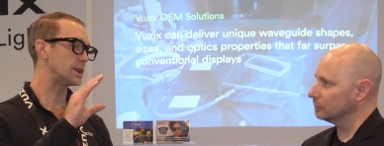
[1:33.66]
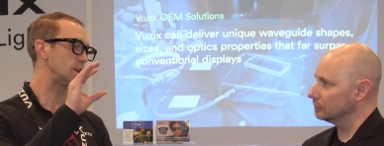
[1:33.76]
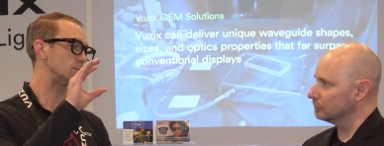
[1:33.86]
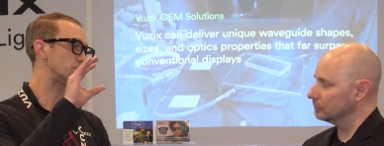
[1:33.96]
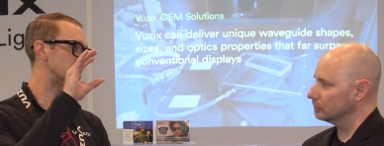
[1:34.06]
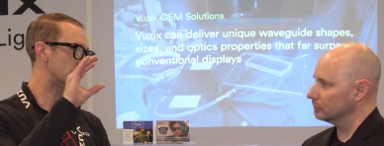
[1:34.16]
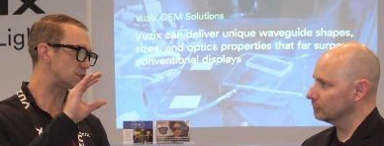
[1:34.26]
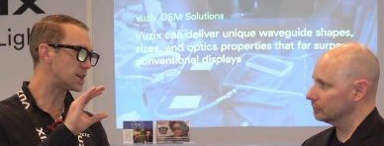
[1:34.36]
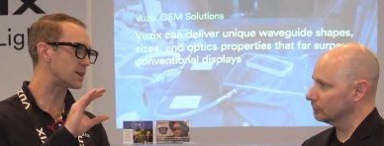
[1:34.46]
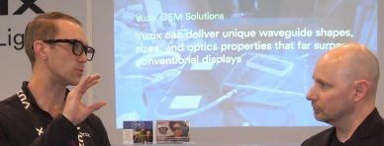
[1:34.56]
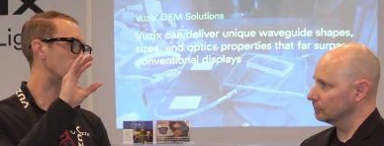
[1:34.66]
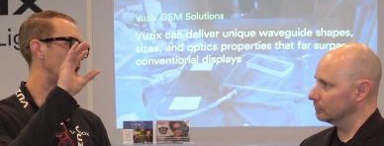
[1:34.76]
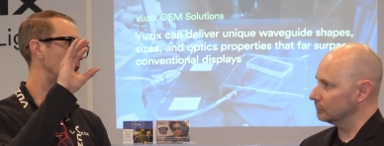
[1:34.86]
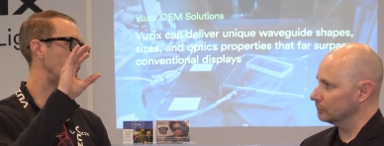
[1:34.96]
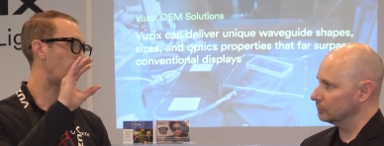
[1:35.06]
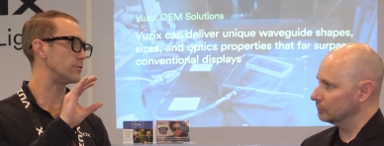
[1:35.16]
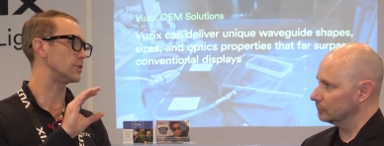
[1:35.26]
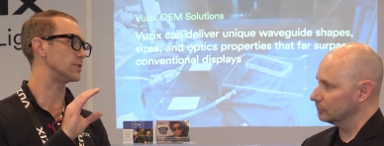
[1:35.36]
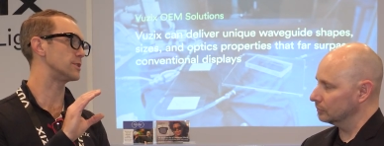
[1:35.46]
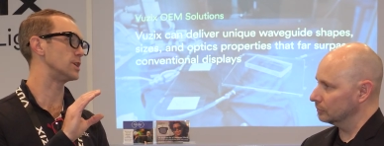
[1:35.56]
Speaker 1: can position it
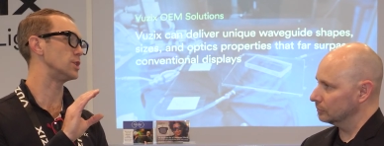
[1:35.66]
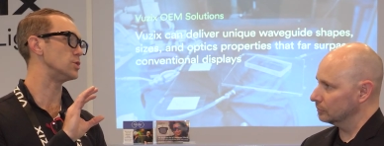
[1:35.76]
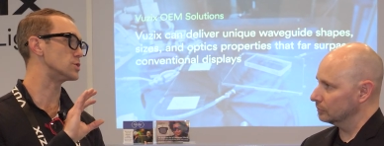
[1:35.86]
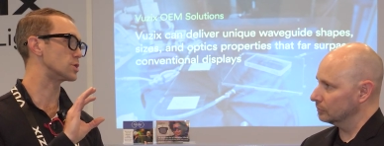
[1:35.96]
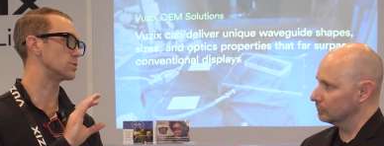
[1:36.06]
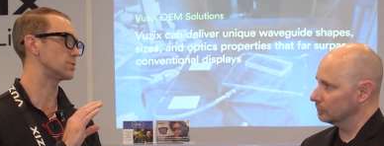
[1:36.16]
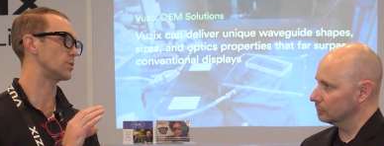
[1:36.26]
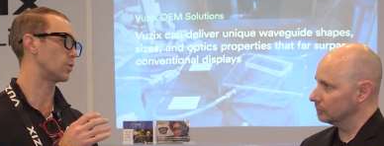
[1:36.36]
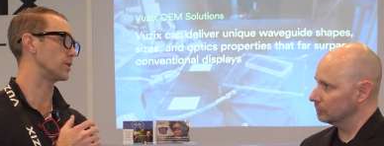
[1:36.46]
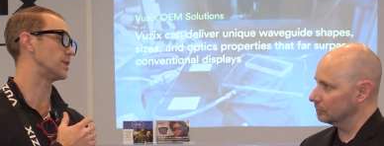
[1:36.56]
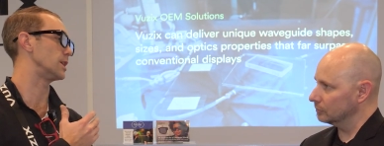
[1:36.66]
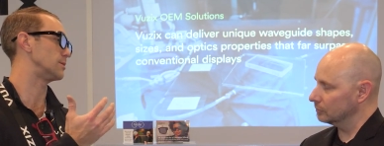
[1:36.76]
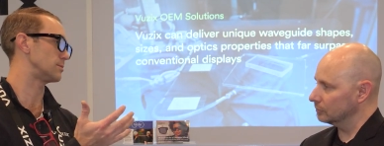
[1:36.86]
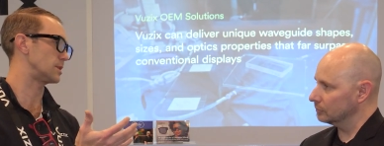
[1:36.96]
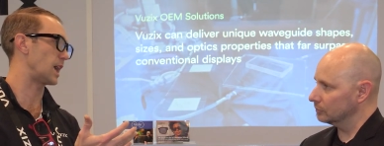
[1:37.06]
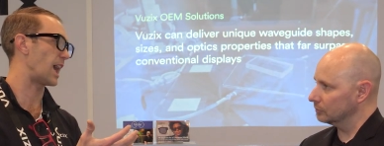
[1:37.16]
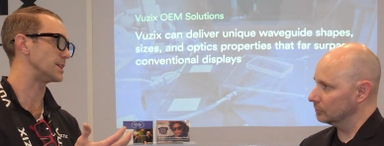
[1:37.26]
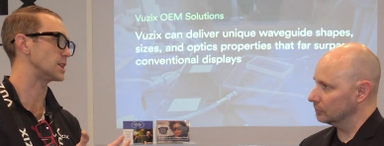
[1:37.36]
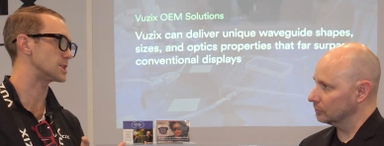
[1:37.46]
wherever the user or the, the end